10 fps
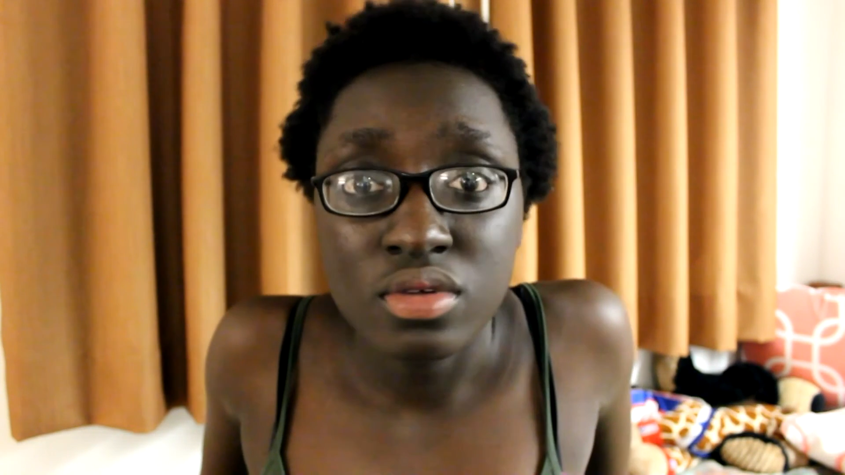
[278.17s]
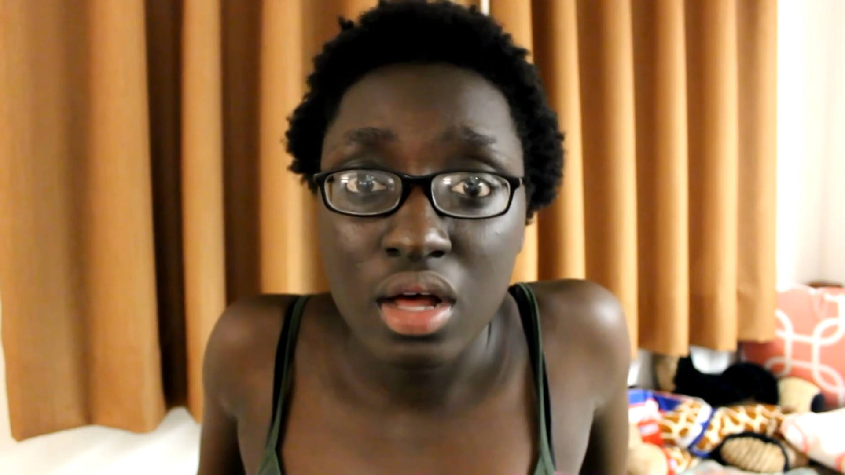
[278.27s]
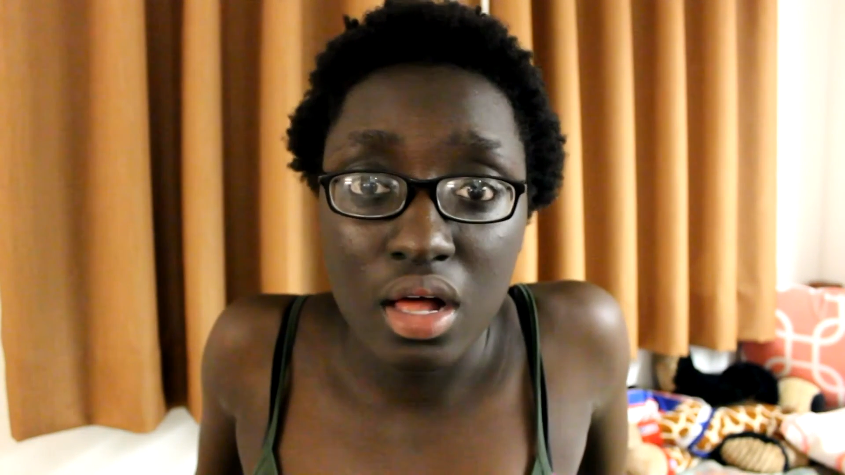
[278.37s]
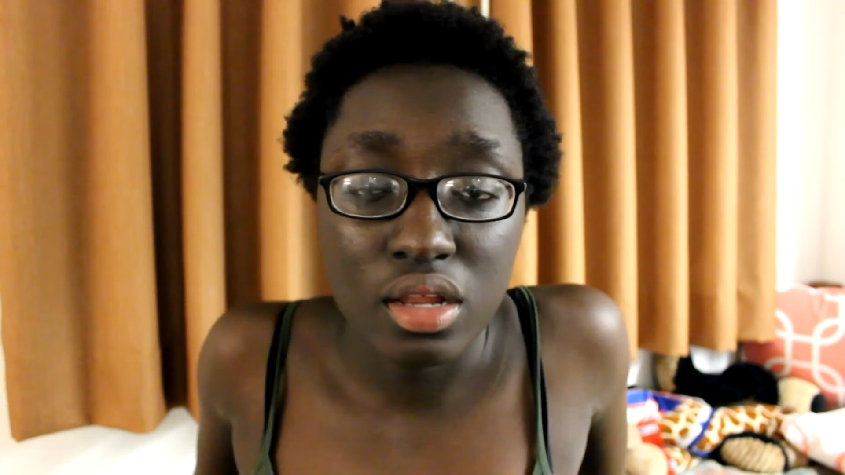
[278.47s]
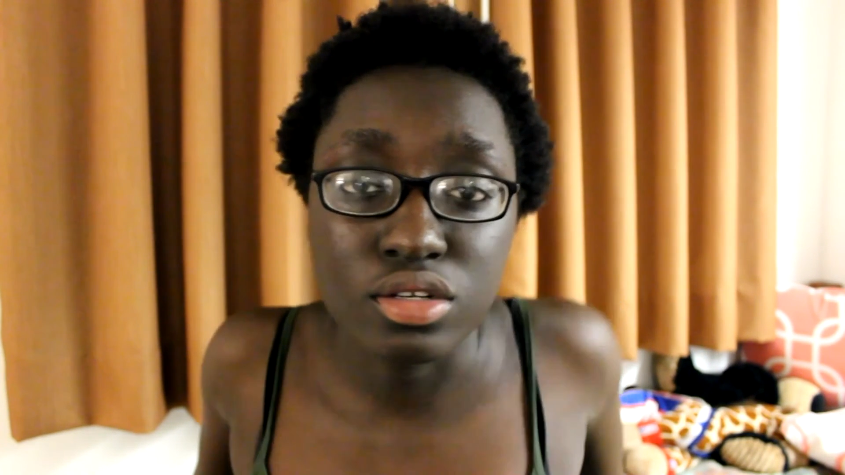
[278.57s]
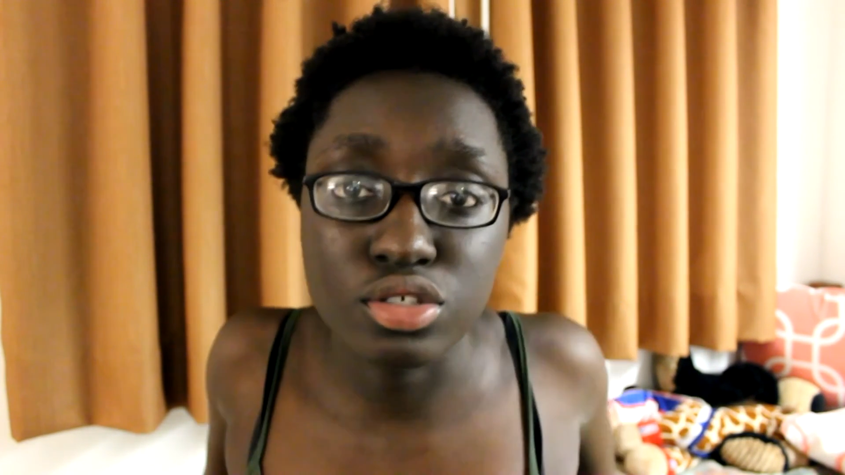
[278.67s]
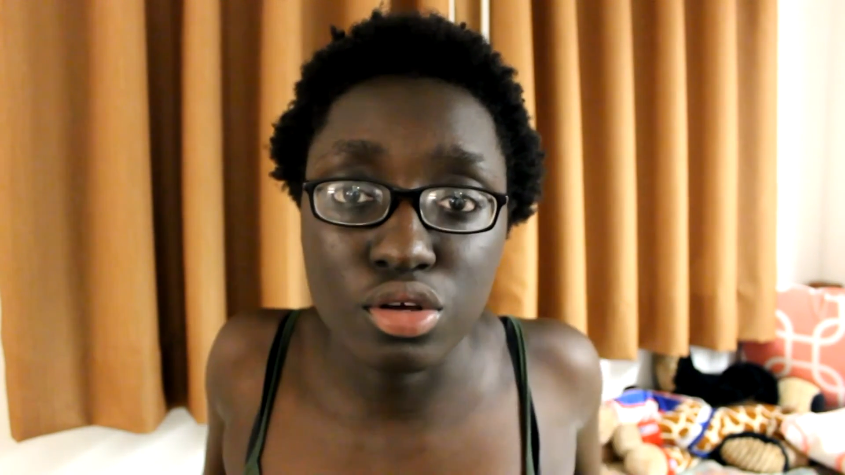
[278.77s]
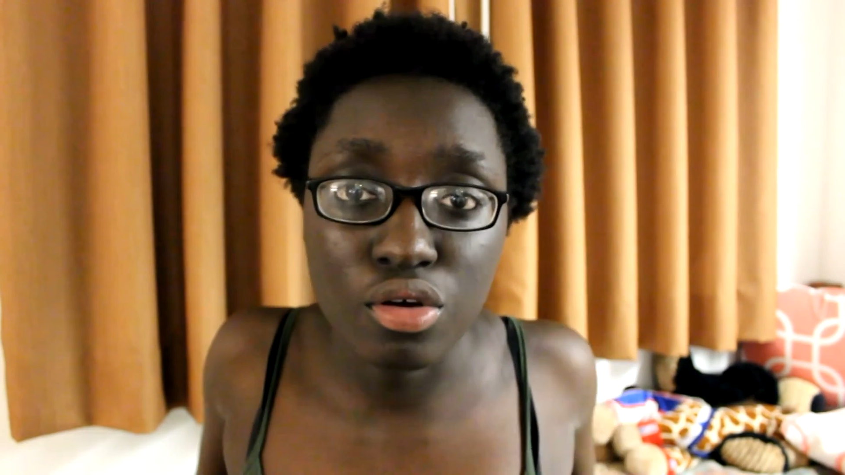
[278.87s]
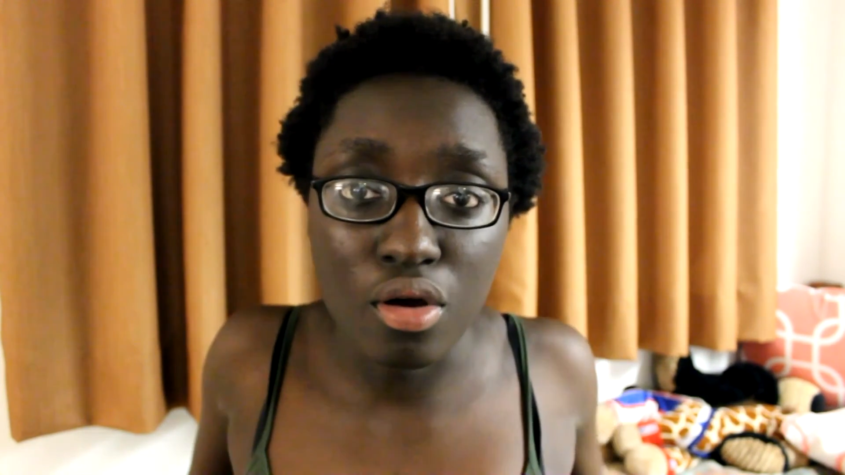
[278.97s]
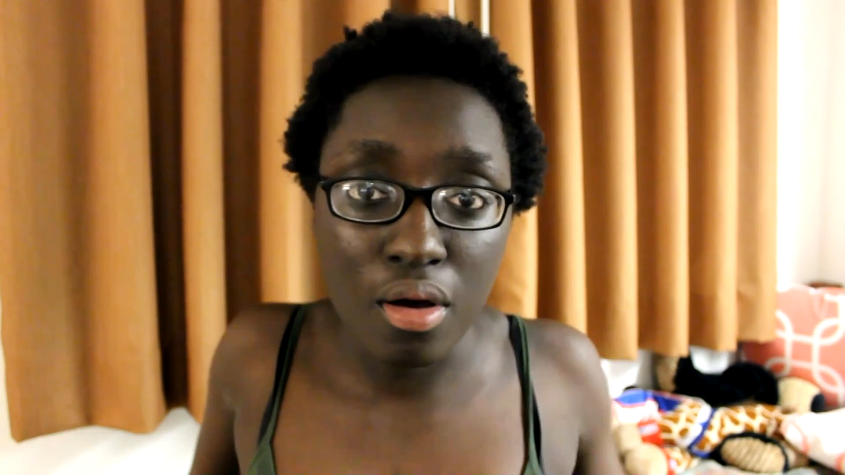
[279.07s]
Holla at your
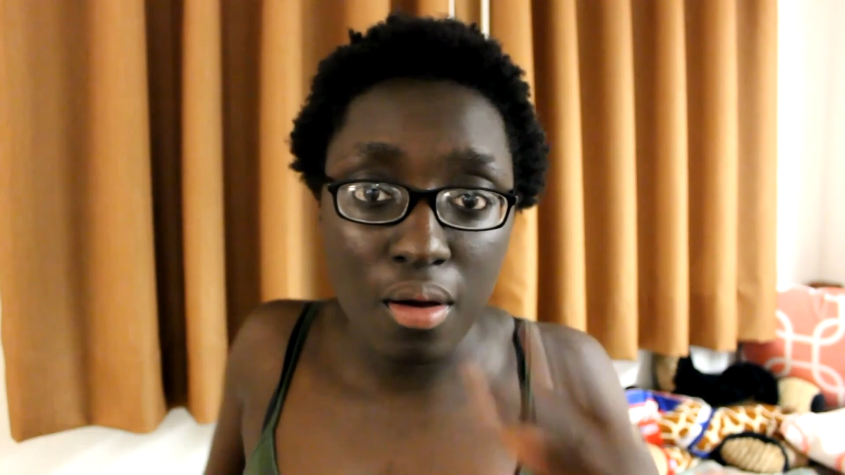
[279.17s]
girl.